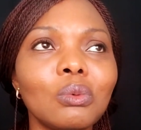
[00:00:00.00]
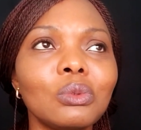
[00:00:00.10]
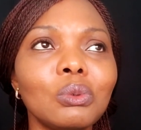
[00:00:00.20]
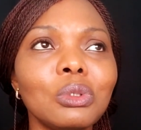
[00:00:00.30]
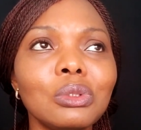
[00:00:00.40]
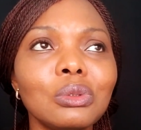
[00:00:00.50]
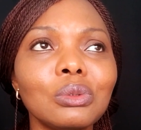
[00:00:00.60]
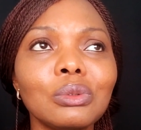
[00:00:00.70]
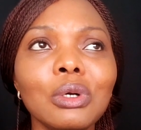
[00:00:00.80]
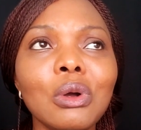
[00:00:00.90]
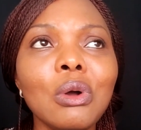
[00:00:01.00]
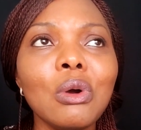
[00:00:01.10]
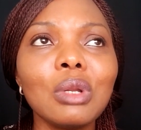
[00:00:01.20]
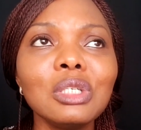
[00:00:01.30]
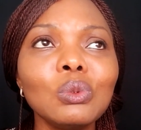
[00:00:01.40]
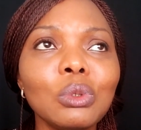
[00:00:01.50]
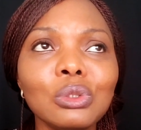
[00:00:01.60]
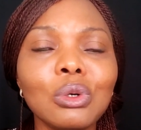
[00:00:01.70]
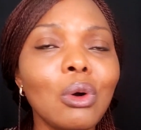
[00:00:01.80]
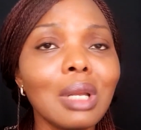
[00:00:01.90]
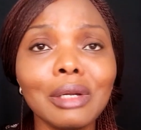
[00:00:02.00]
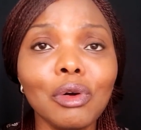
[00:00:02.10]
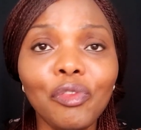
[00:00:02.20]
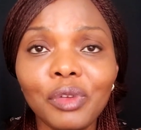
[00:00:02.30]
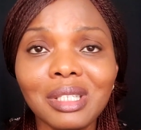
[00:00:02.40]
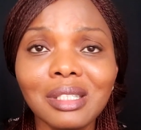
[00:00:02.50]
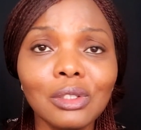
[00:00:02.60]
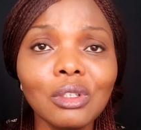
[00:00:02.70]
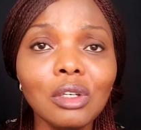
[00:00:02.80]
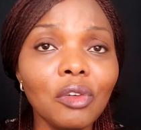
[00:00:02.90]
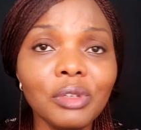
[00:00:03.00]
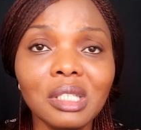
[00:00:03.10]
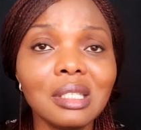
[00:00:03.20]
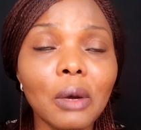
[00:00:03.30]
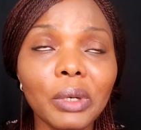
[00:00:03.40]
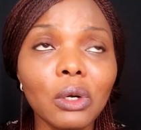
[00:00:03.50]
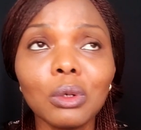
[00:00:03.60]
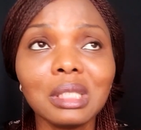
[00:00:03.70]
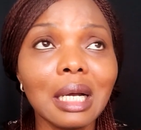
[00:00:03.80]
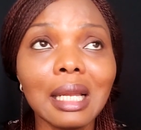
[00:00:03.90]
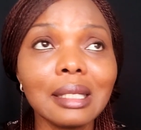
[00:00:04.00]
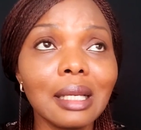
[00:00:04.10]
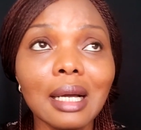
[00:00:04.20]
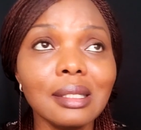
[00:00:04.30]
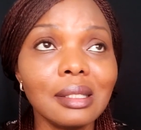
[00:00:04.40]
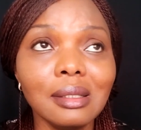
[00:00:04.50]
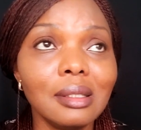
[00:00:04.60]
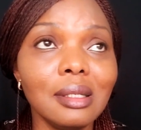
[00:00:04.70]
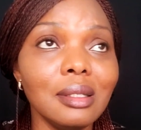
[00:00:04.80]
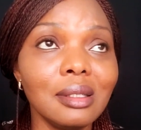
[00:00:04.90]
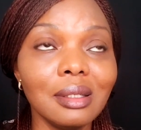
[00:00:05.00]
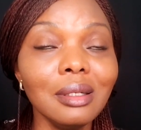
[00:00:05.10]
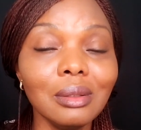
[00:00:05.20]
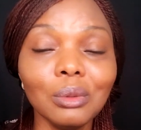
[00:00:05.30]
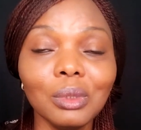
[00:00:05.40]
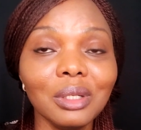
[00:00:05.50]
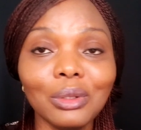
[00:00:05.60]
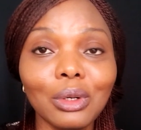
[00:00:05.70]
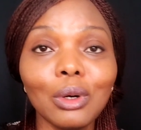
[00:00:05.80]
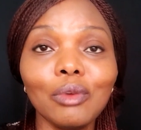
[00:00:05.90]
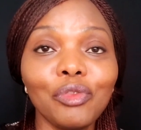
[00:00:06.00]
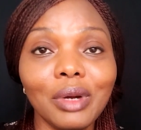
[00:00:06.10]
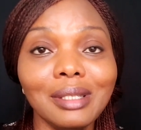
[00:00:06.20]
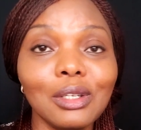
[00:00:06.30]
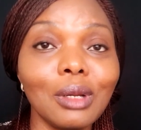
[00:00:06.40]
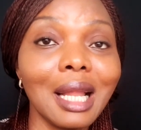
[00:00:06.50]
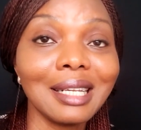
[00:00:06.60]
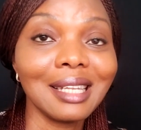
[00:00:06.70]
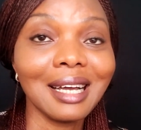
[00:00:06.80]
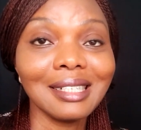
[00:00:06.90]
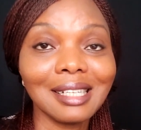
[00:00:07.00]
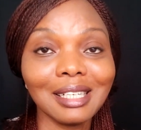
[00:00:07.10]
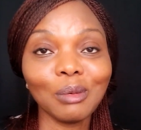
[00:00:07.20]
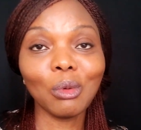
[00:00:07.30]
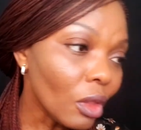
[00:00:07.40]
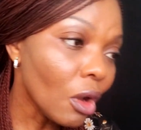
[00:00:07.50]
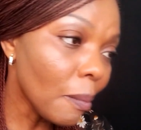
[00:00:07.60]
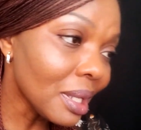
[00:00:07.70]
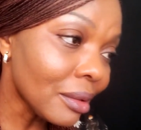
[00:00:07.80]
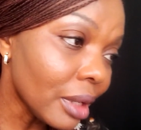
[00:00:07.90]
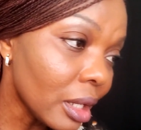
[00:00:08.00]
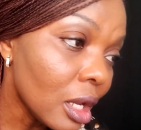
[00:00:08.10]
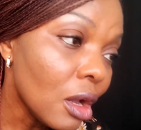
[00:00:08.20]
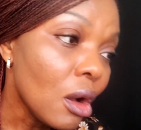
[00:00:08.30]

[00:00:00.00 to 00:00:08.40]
want to call an office. It's only offices that we call their landlines these days. We don't call friends on landlines anymore. Number three,